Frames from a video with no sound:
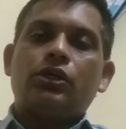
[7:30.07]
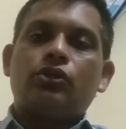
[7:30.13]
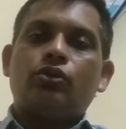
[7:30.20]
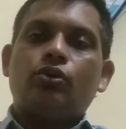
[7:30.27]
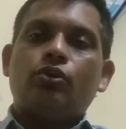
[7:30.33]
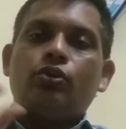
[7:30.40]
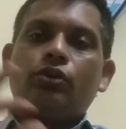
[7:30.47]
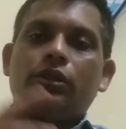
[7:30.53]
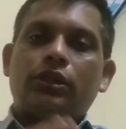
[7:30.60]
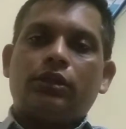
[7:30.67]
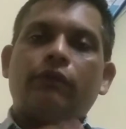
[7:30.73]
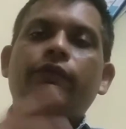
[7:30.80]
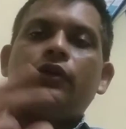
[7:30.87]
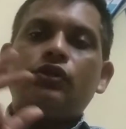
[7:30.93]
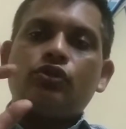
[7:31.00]
So
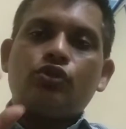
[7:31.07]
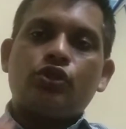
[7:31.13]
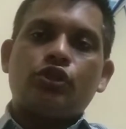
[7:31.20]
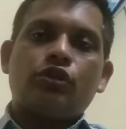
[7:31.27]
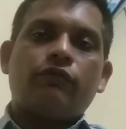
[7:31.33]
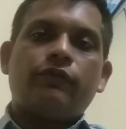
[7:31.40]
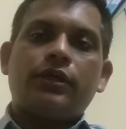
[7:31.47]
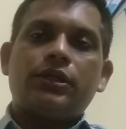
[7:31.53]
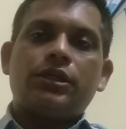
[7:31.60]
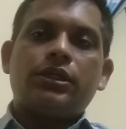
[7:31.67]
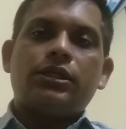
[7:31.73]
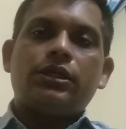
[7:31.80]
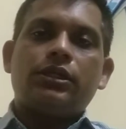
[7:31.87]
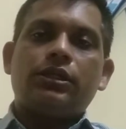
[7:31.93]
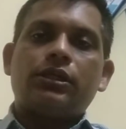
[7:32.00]
the finished goods
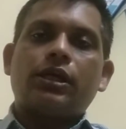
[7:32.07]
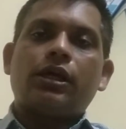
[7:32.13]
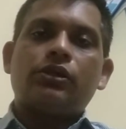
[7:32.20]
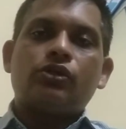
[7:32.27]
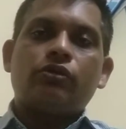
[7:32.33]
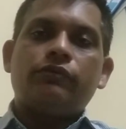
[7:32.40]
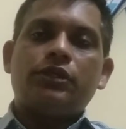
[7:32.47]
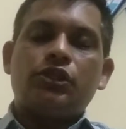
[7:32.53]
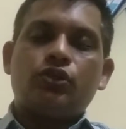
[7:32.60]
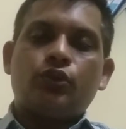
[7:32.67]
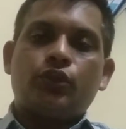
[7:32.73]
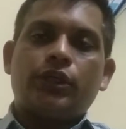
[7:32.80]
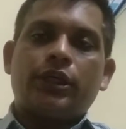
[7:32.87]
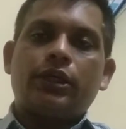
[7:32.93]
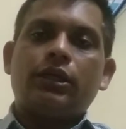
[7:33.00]
inventory also we need to
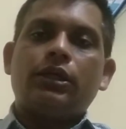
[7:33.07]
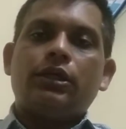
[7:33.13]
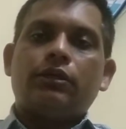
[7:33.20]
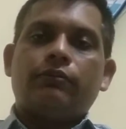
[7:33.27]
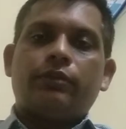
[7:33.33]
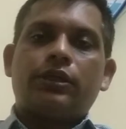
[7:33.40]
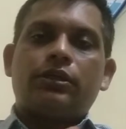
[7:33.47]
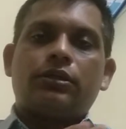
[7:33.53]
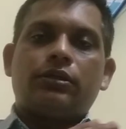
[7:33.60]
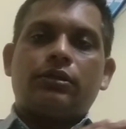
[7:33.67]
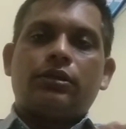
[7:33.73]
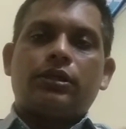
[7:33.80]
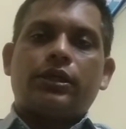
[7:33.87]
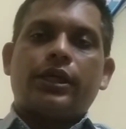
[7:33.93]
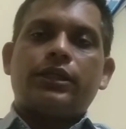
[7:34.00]
take, but
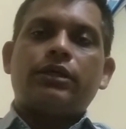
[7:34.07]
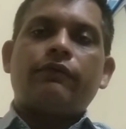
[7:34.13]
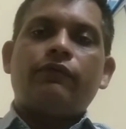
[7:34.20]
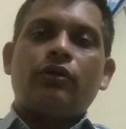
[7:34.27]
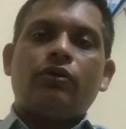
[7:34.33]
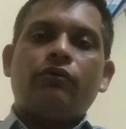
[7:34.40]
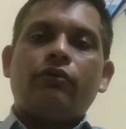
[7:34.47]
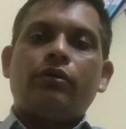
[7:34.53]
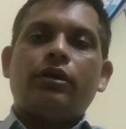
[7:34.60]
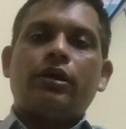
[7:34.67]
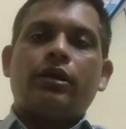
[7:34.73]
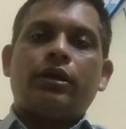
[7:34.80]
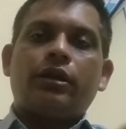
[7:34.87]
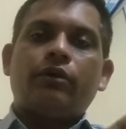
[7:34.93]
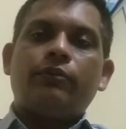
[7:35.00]
as of now,
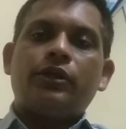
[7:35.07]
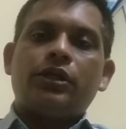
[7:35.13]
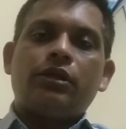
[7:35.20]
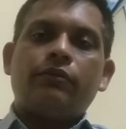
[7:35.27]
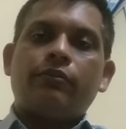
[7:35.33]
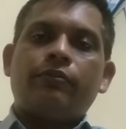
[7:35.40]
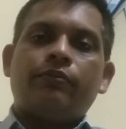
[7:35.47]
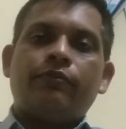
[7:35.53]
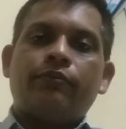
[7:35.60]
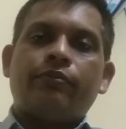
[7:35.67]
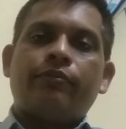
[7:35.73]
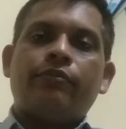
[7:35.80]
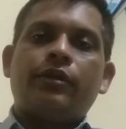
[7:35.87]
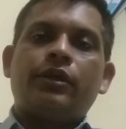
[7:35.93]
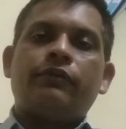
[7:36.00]
raw material
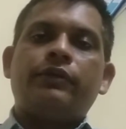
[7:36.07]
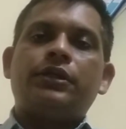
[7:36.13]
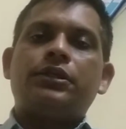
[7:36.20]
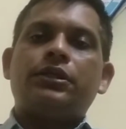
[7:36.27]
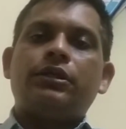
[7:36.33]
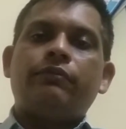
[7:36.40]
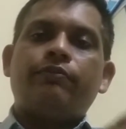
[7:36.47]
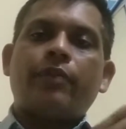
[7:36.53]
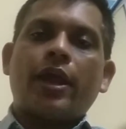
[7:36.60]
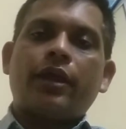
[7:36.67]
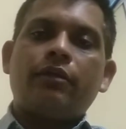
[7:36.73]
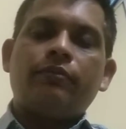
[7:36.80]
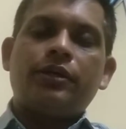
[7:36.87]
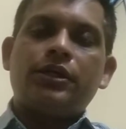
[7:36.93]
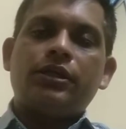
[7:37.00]
inventory,
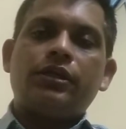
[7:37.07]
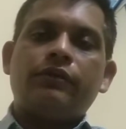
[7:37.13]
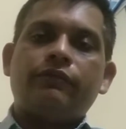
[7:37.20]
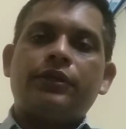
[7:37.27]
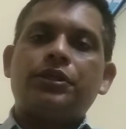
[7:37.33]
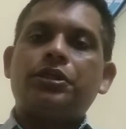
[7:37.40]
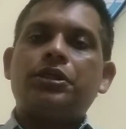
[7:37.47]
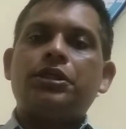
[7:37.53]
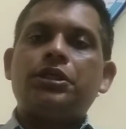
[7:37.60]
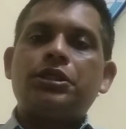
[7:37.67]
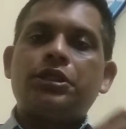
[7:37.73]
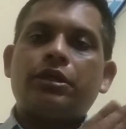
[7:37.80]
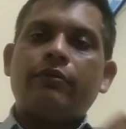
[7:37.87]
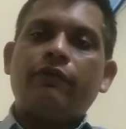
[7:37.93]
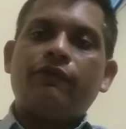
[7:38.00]
packing material inventory,
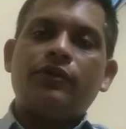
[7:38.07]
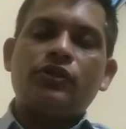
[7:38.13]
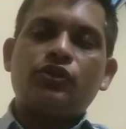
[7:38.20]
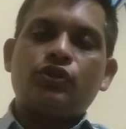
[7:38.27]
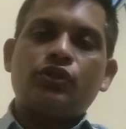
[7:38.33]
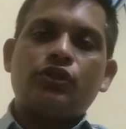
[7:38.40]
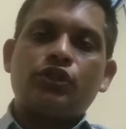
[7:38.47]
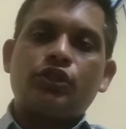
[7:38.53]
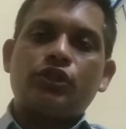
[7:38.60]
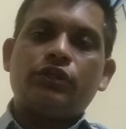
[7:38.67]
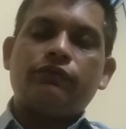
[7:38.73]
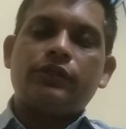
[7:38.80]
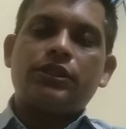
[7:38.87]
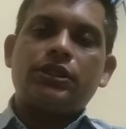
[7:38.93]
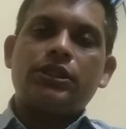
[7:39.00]
semi-finished goods
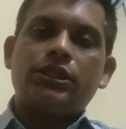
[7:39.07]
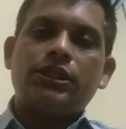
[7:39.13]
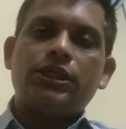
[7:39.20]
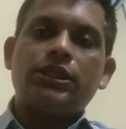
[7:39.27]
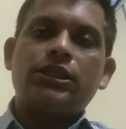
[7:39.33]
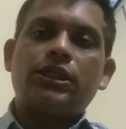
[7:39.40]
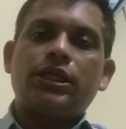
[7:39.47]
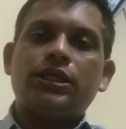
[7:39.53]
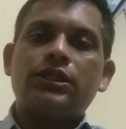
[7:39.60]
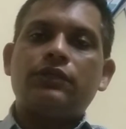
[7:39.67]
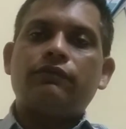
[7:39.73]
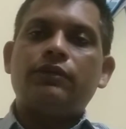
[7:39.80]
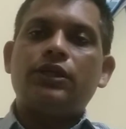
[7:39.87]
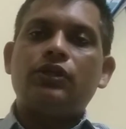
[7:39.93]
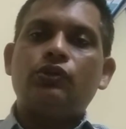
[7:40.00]
inventory, these things
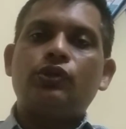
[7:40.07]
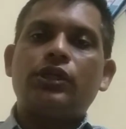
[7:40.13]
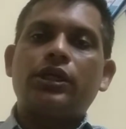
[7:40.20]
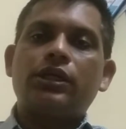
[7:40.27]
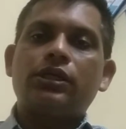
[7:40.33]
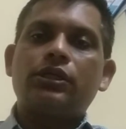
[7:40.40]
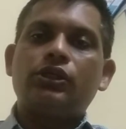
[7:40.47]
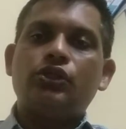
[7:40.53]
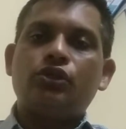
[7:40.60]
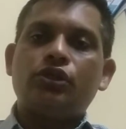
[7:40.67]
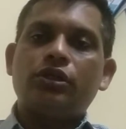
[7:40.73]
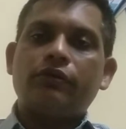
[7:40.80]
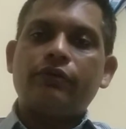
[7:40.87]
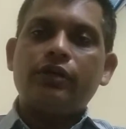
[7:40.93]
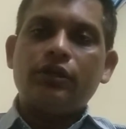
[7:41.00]
we need to take
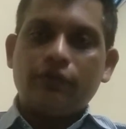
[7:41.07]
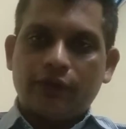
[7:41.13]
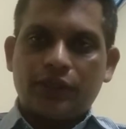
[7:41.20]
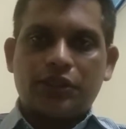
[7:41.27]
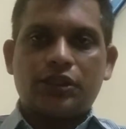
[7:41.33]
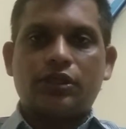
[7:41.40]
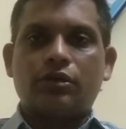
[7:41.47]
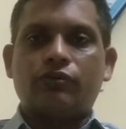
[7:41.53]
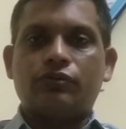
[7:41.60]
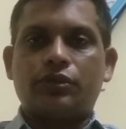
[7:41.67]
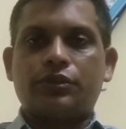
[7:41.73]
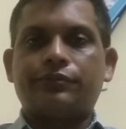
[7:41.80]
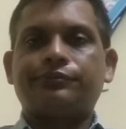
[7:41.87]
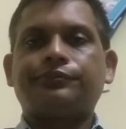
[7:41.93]
during our inventory count.